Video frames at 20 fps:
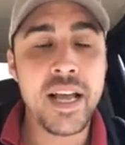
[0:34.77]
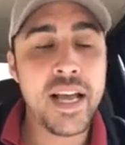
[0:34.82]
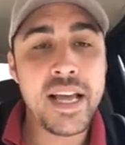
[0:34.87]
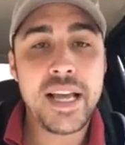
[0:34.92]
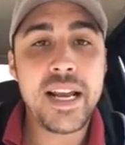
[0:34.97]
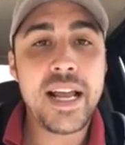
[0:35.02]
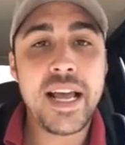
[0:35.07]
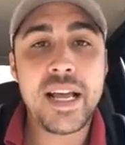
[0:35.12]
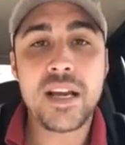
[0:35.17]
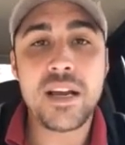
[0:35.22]

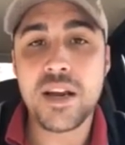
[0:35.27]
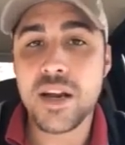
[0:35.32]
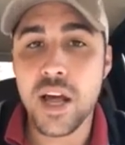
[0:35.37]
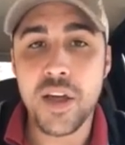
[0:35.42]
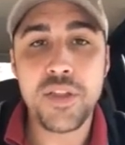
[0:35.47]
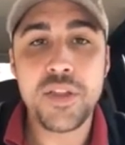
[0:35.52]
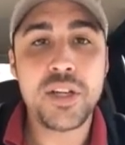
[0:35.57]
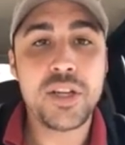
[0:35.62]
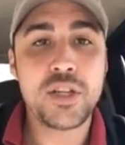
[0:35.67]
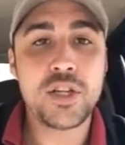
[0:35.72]
It had
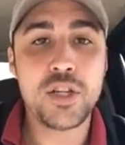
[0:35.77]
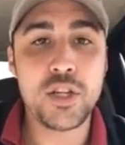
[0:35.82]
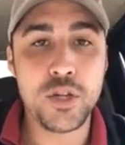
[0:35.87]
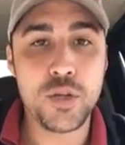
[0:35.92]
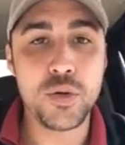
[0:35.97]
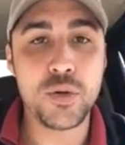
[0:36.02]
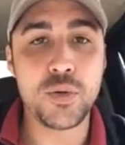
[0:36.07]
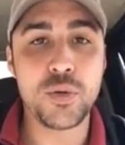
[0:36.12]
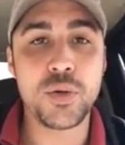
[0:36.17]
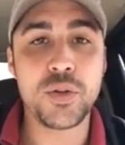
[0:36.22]
nothing to
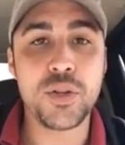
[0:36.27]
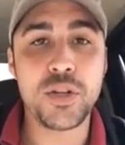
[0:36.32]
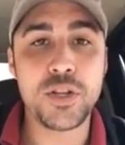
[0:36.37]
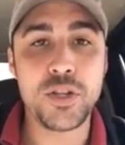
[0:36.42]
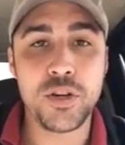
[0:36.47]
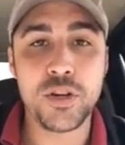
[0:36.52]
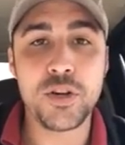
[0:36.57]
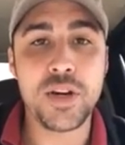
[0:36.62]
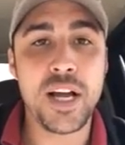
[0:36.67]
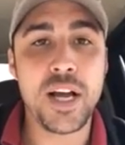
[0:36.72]
do with the
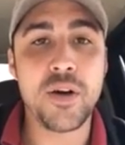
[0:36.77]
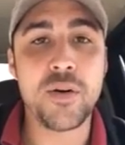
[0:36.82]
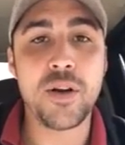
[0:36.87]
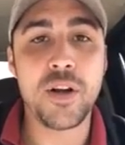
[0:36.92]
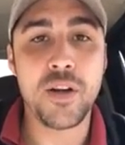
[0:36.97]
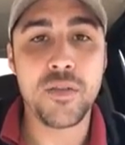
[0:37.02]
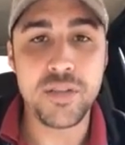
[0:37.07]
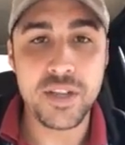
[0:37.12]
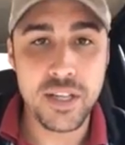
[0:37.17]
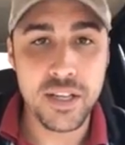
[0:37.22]
turnout
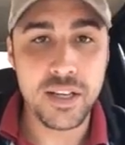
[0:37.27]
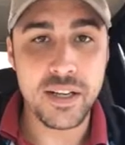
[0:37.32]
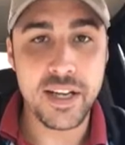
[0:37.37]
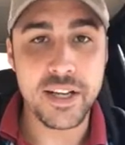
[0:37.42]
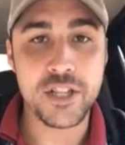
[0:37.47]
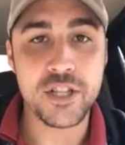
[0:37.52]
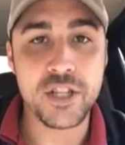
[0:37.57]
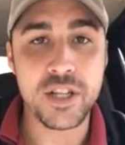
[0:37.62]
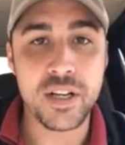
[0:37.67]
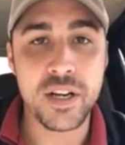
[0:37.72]
of the
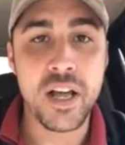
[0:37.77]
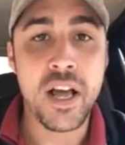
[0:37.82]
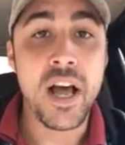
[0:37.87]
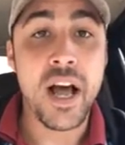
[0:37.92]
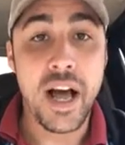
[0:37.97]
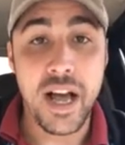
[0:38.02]
election.